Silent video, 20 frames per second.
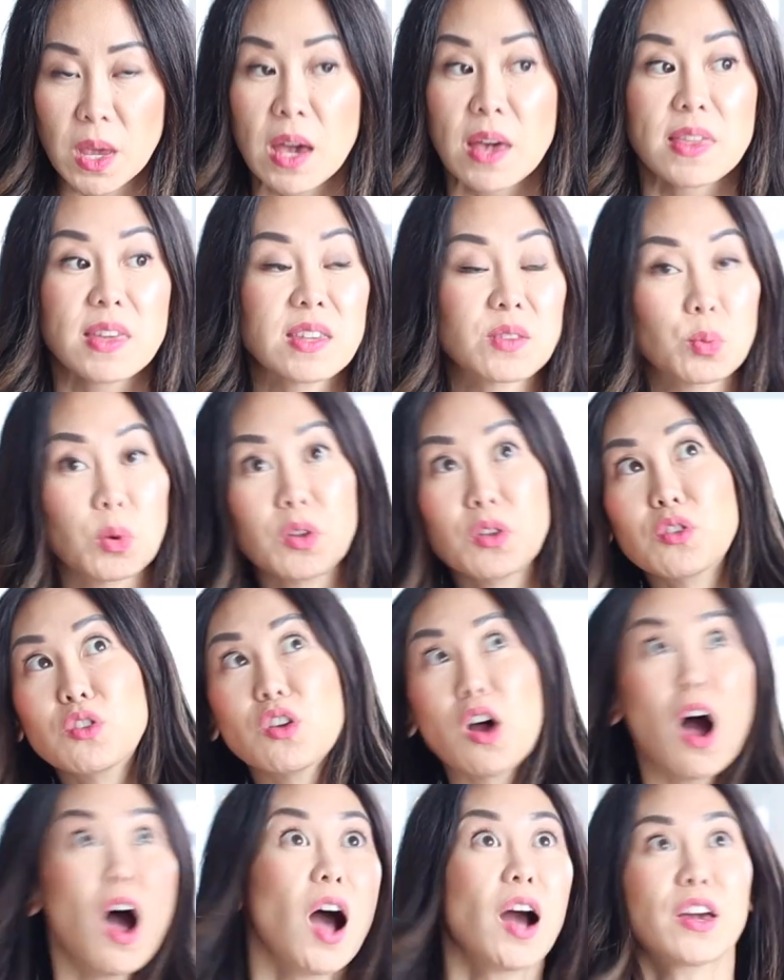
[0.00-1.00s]
This will
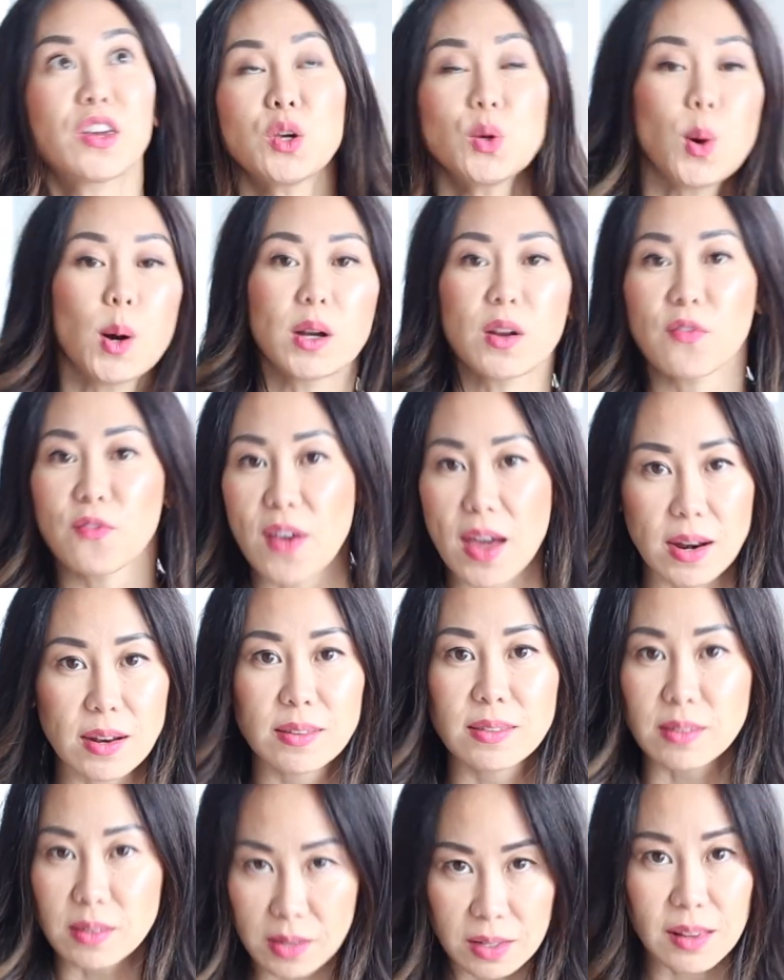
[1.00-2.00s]
knock you out of
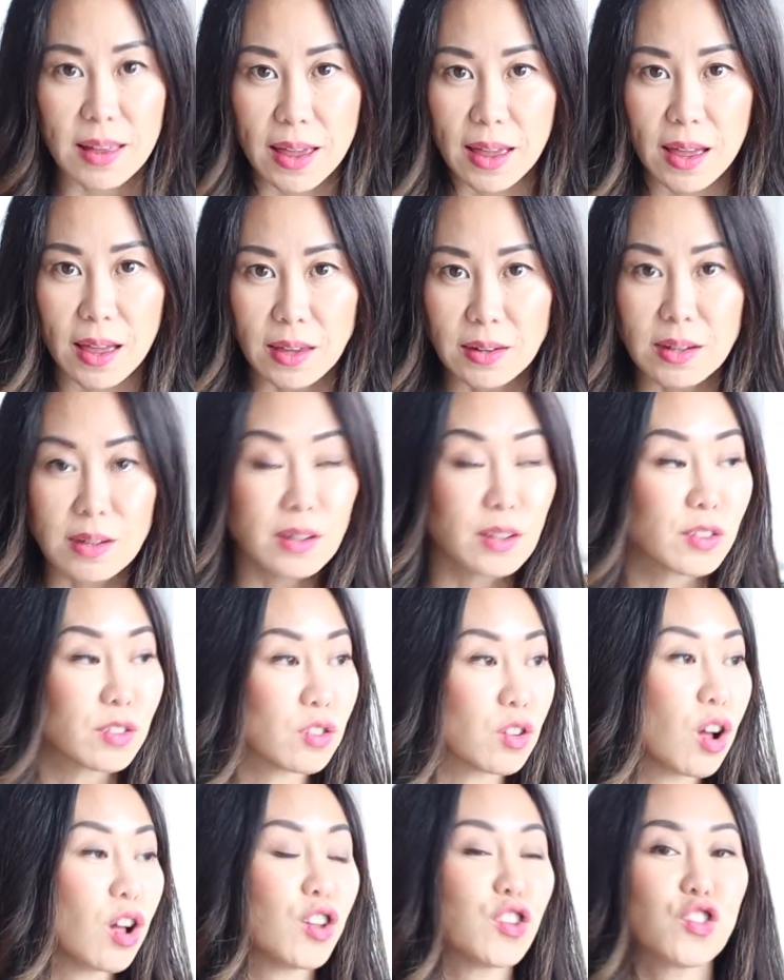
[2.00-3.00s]
fantasy land and
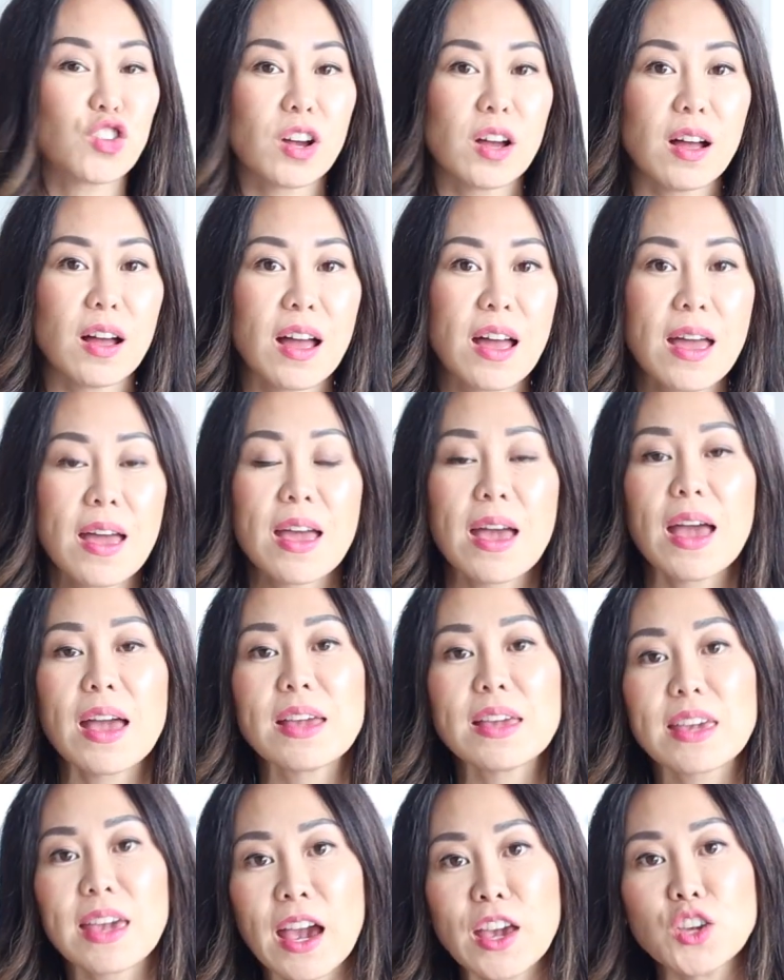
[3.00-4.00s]
nostalgia
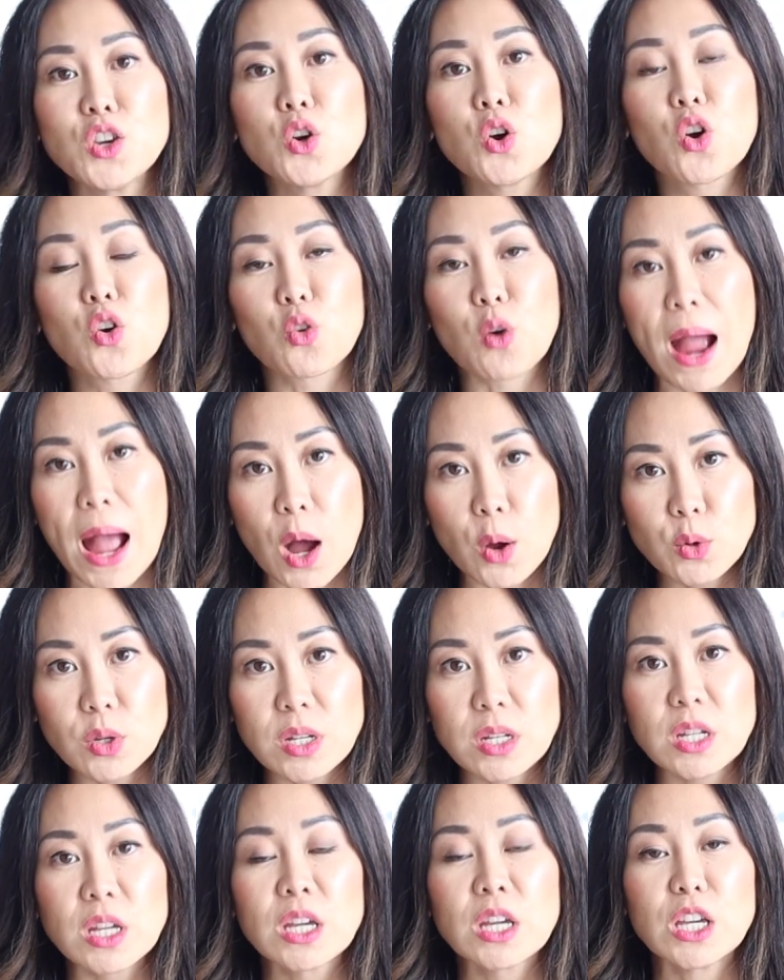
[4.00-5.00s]
and get you
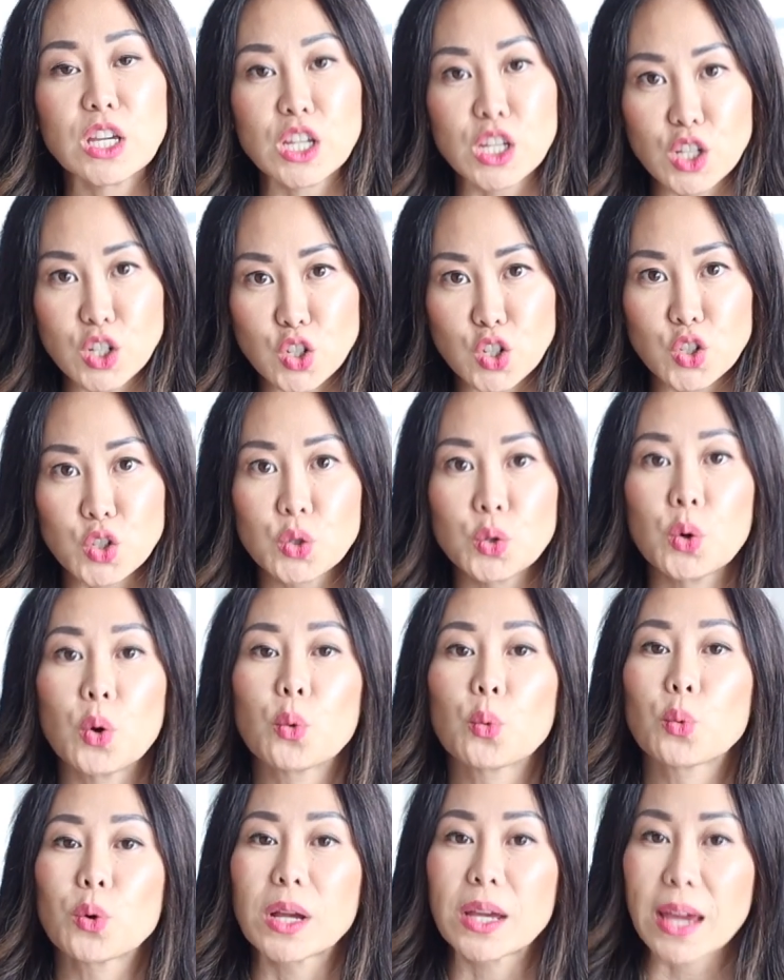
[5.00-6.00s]
grounded into
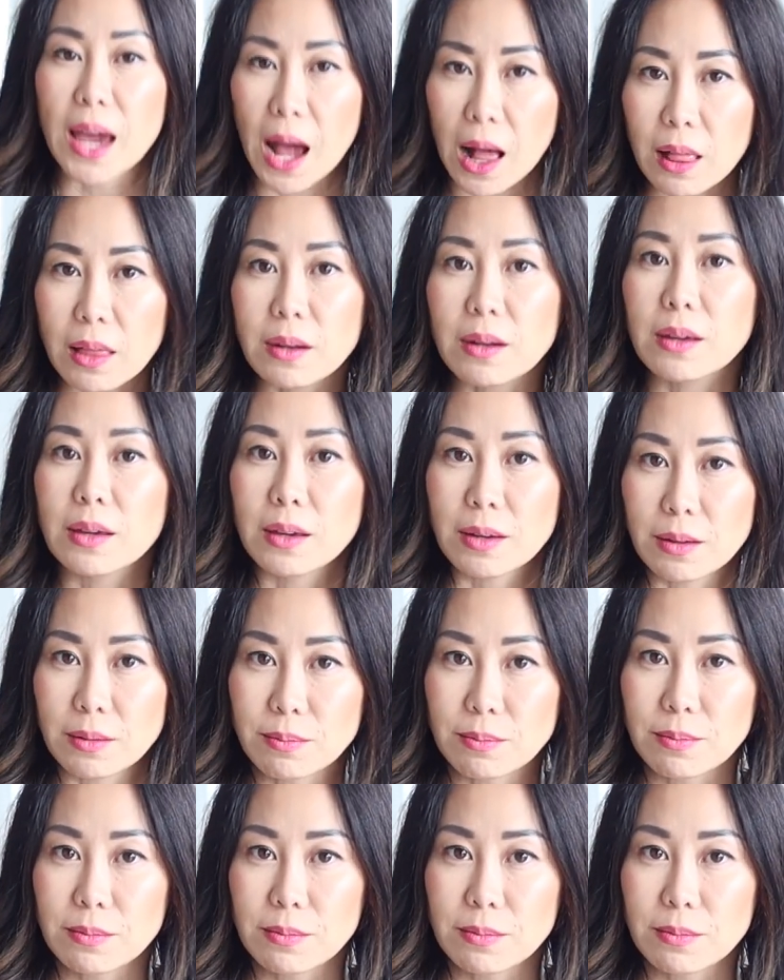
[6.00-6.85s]
reality.